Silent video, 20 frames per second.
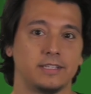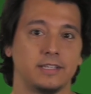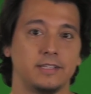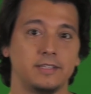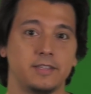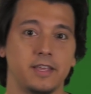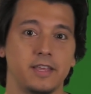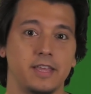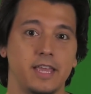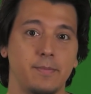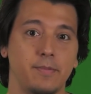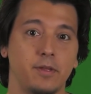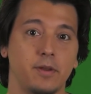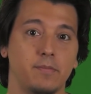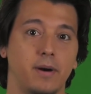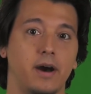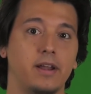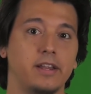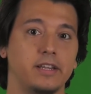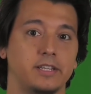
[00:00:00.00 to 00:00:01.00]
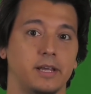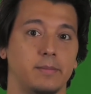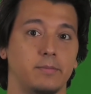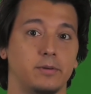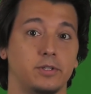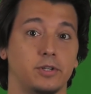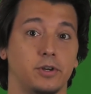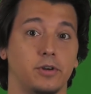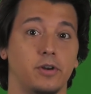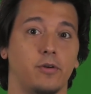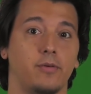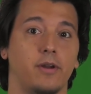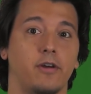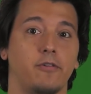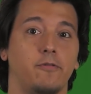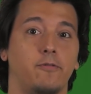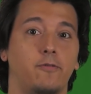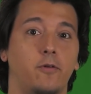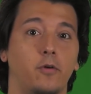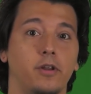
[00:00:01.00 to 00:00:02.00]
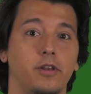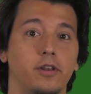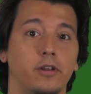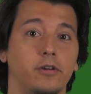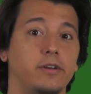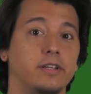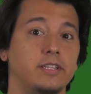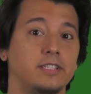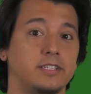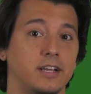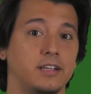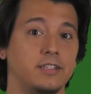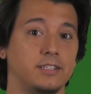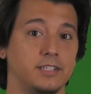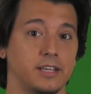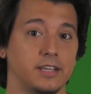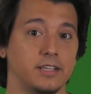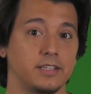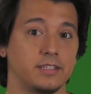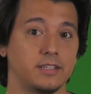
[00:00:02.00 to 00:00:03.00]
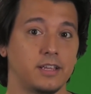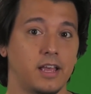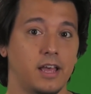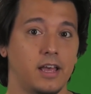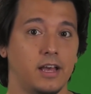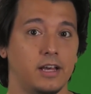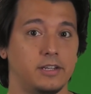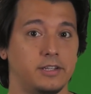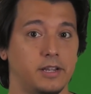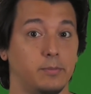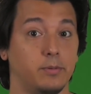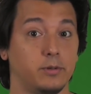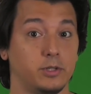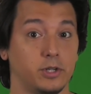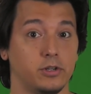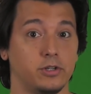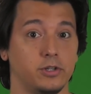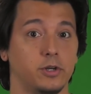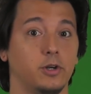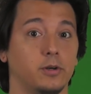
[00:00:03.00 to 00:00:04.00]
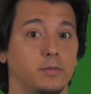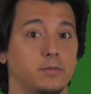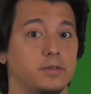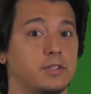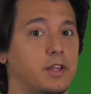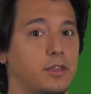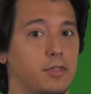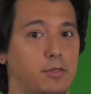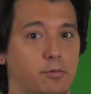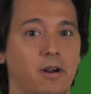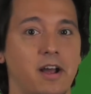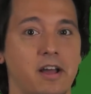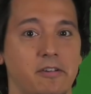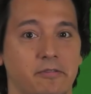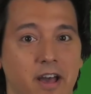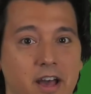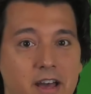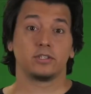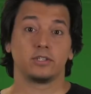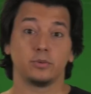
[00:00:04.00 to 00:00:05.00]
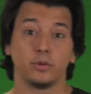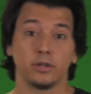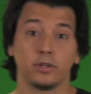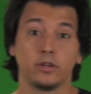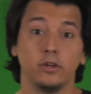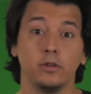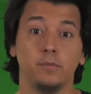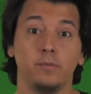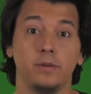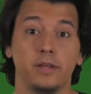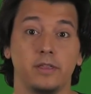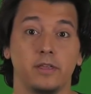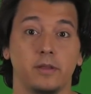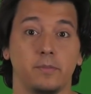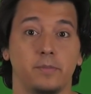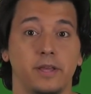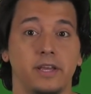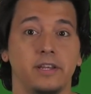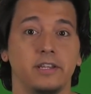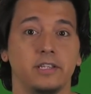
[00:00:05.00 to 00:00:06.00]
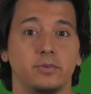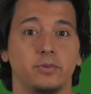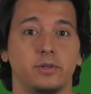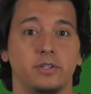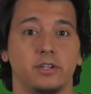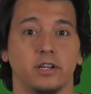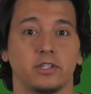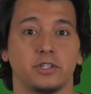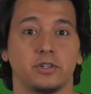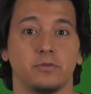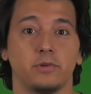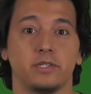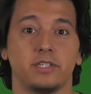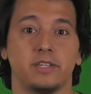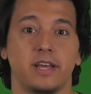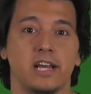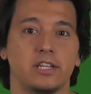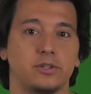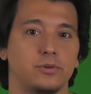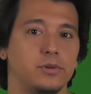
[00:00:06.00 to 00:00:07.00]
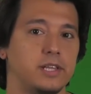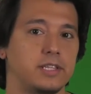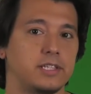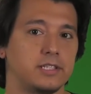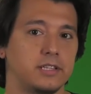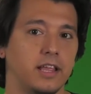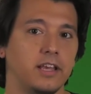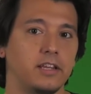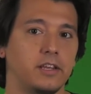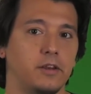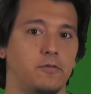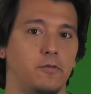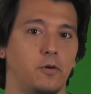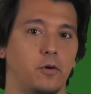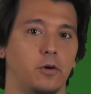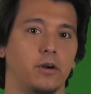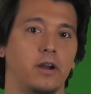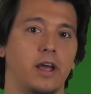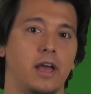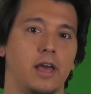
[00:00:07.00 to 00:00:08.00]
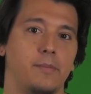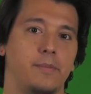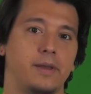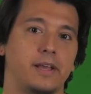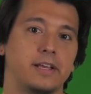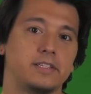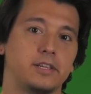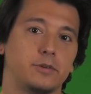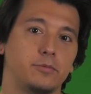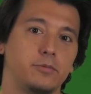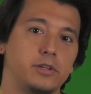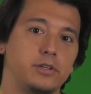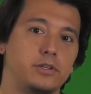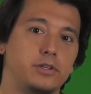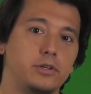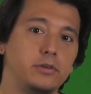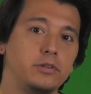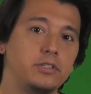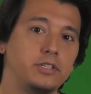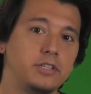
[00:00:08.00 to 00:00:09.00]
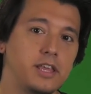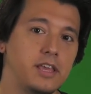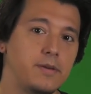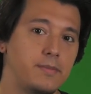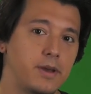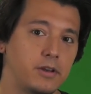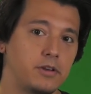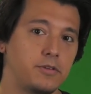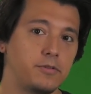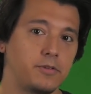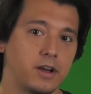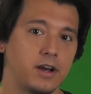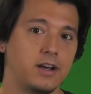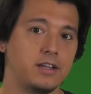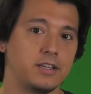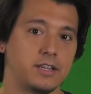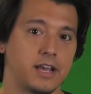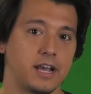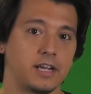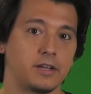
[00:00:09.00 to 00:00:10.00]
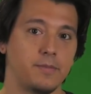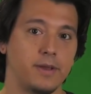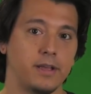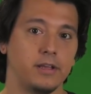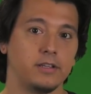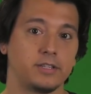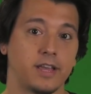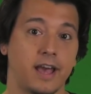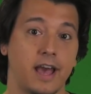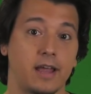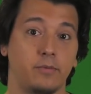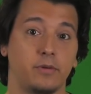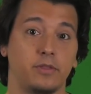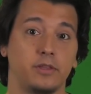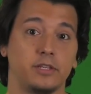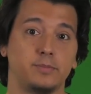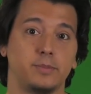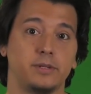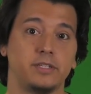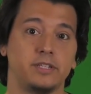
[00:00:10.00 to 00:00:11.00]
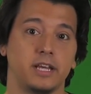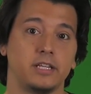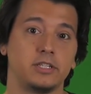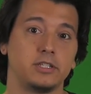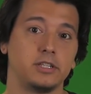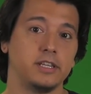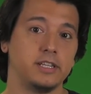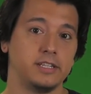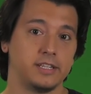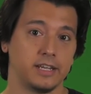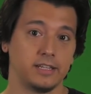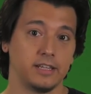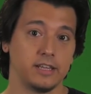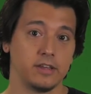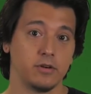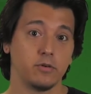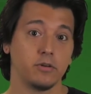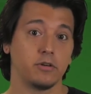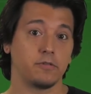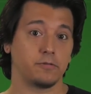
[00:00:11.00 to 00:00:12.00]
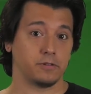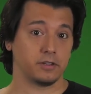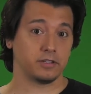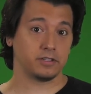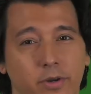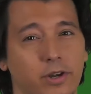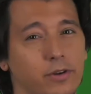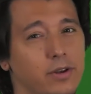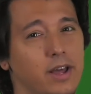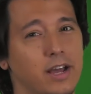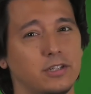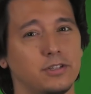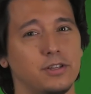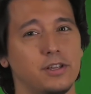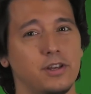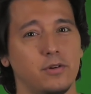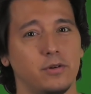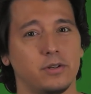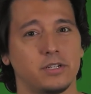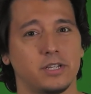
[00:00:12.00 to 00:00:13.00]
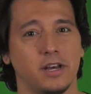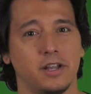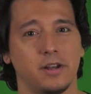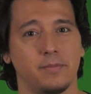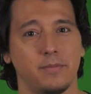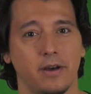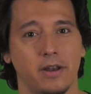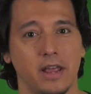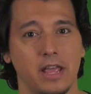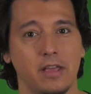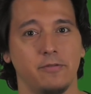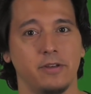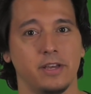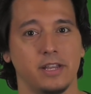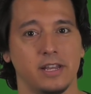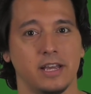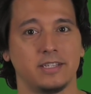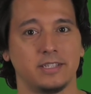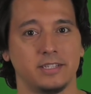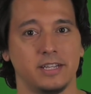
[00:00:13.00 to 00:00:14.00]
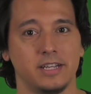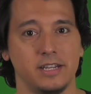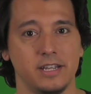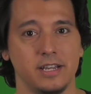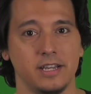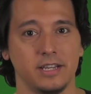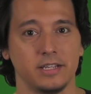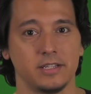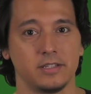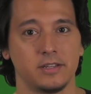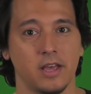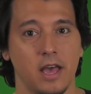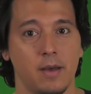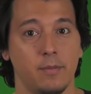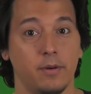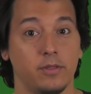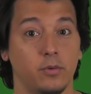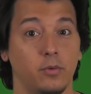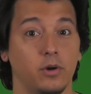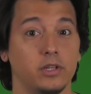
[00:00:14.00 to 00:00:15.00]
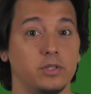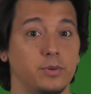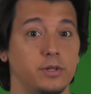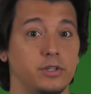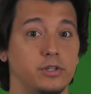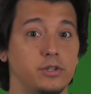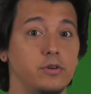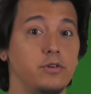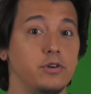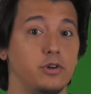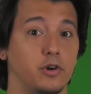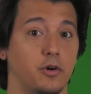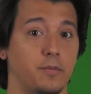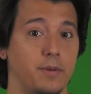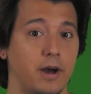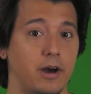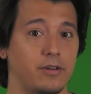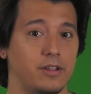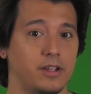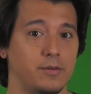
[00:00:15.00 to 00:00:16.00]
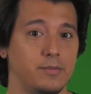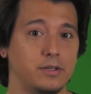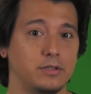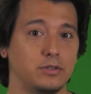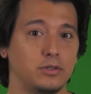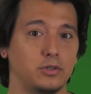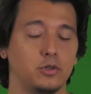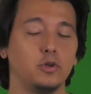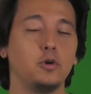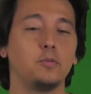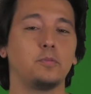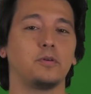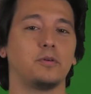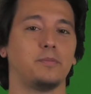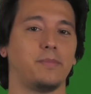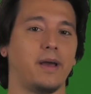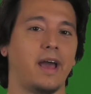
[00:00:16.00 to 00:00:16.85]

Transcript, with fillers: since they keep their body temperature around 40 degrees Celsius, a temperature germs can thrive at. So it could be that penis reduction was naturally selected for because it reduced the amount of contact males had with this potentially deadly orifice. We don't actually know a ton about avian STDs, but the ones we do know about can be super